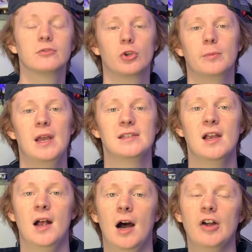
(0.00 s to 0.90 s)
shoulder pads
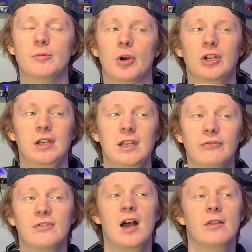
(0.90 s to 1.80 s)
on the market,
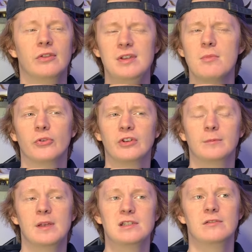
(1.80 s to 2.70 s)
if not the most
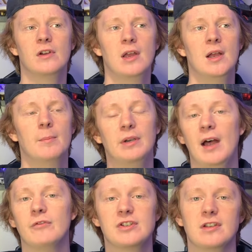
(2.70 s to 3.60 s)
expensive. But
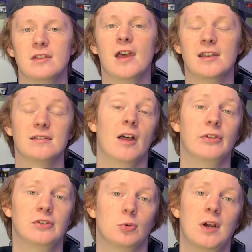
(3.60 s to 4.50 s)
obviously, that is
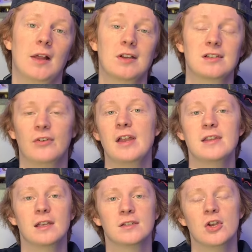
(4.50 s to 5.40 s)
nothing to a guy like Stefon
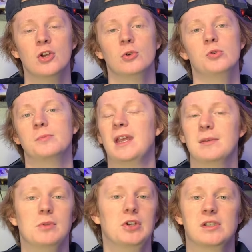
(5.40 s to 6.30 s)
Diggs, who's
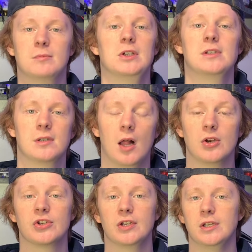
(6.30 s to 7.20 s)
making millions and millions of
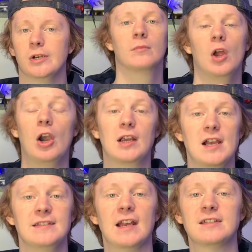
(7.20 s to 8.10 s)
dollars a year. All right,
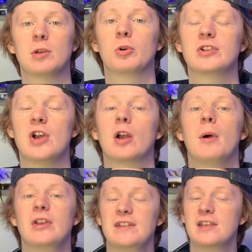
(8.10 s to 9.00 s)
guys, next thing we're going to talk
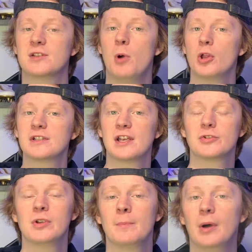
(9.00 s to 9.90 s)
about is a small
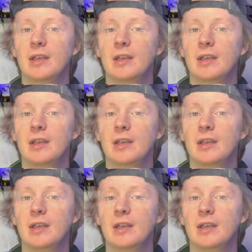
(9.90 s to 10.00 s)
accessory, but an